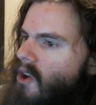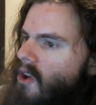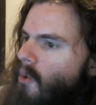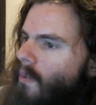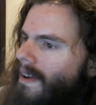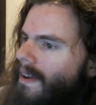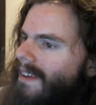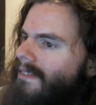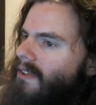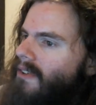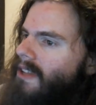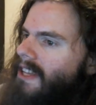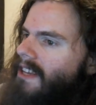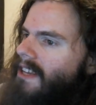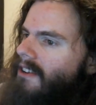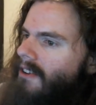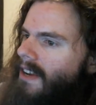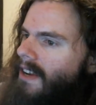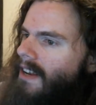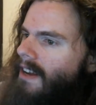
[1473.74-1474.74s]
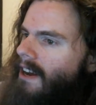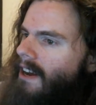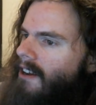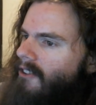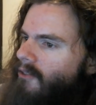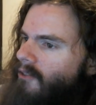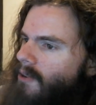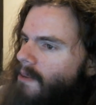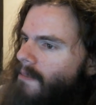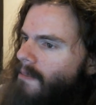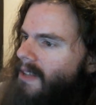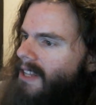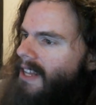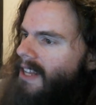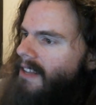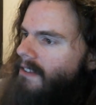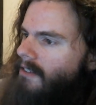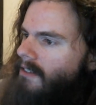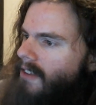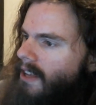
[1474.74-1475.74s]
We have a leader in Andriy
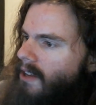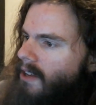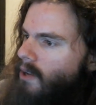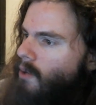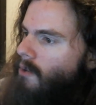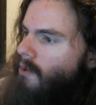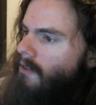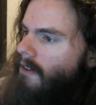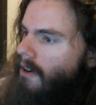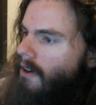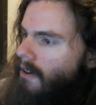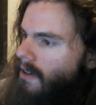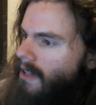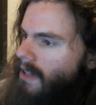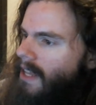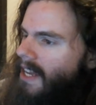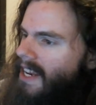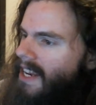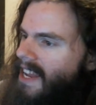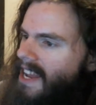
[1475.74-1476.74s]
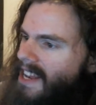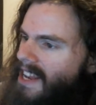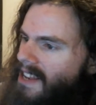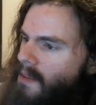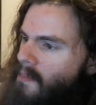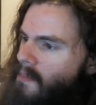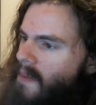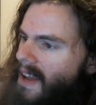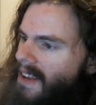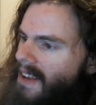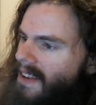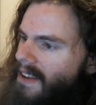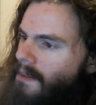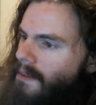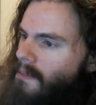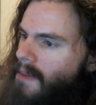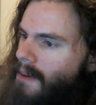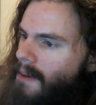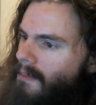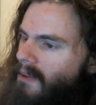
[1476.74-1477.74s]
Bieletsky who's currently an
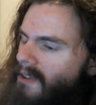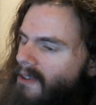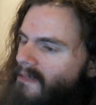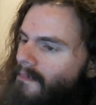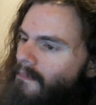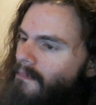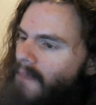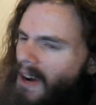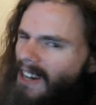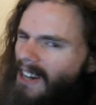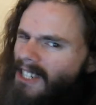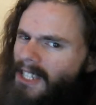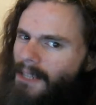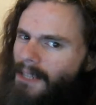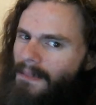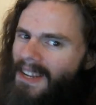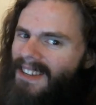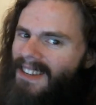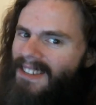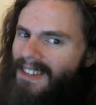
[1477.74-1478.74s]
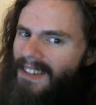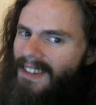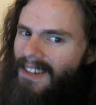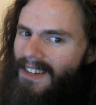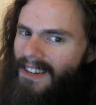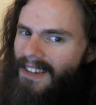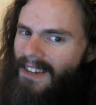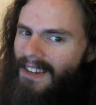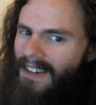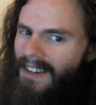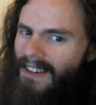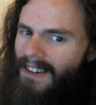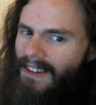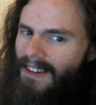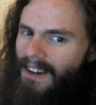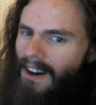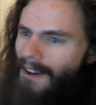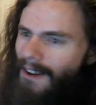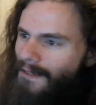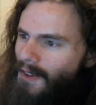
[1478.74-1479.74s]
independent member of parliament
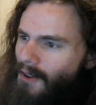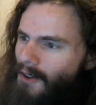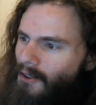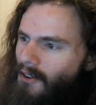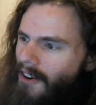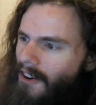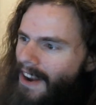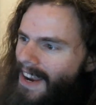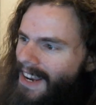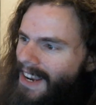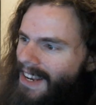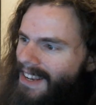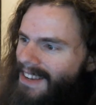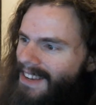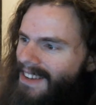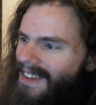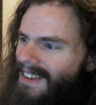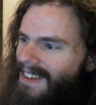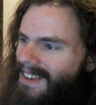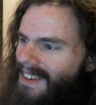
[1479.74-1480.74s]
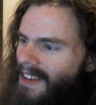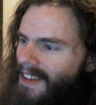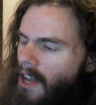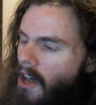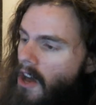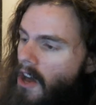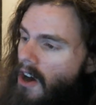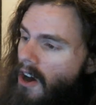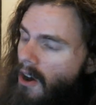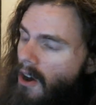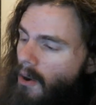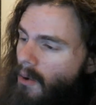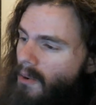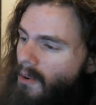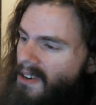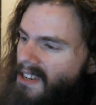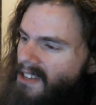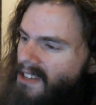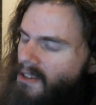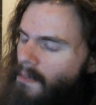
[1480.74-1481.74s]
of Ukraine.
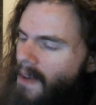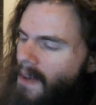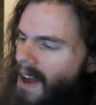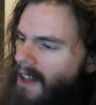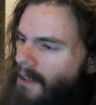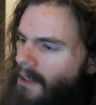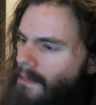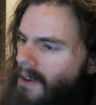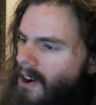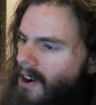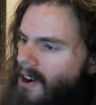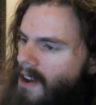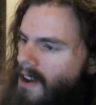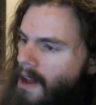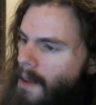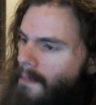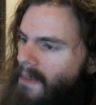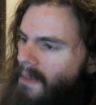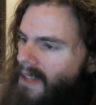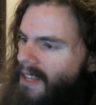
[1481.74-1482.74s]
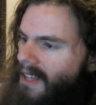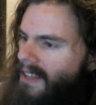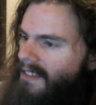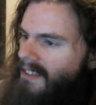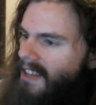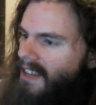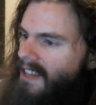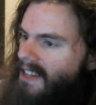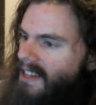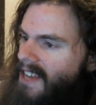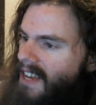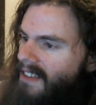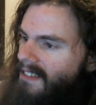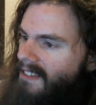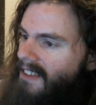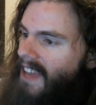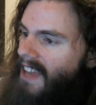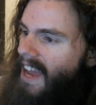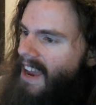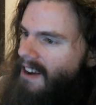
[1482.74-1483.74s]
According to Palamar, Bielitsky takes
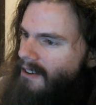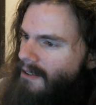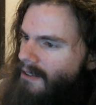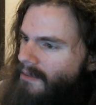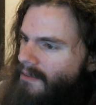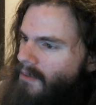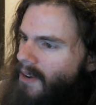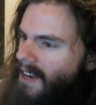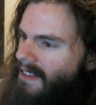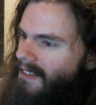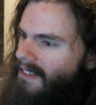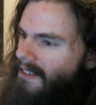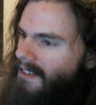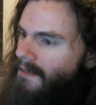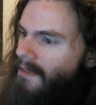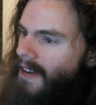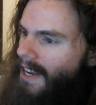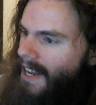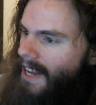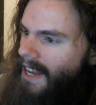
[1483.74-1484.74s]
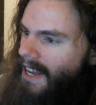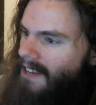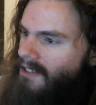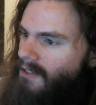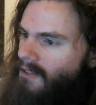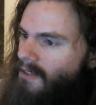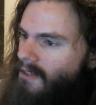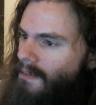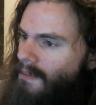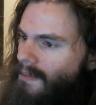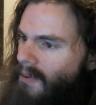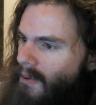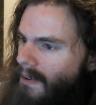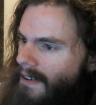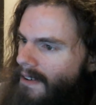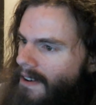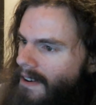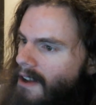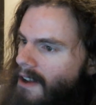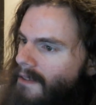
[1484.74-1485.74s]
care of raising financial
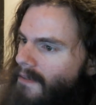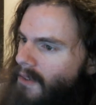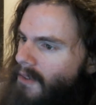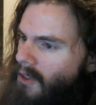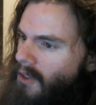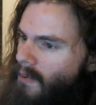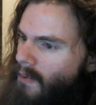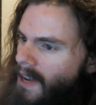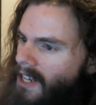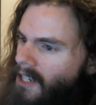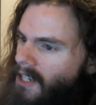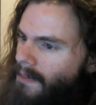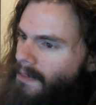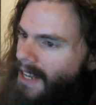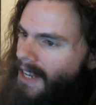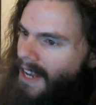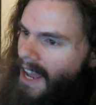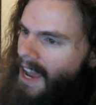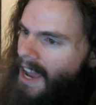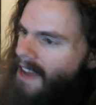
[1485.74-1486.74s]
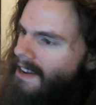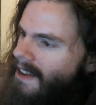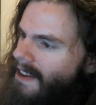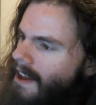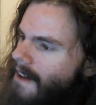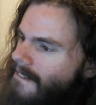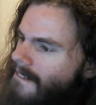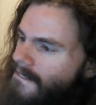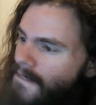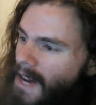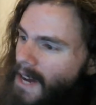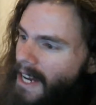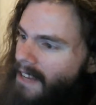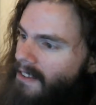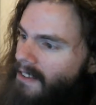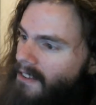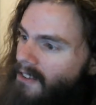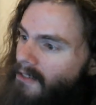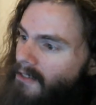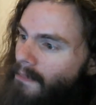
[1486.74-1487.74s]
support for the regiment and
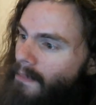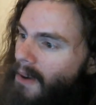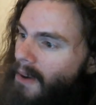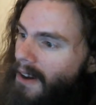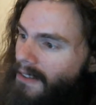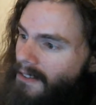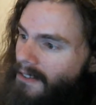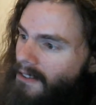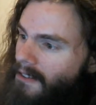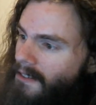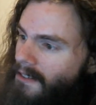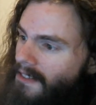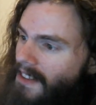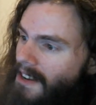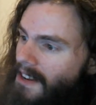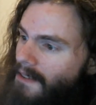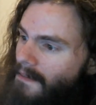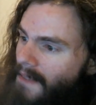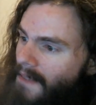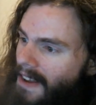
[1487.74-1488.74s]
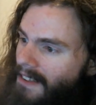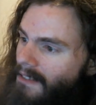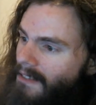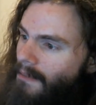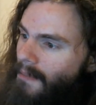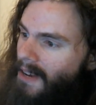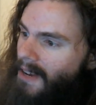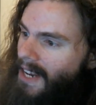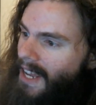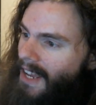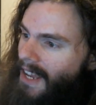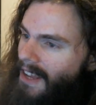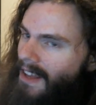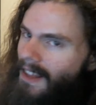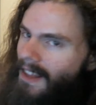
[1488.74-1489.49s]
finds sponsors that invest money,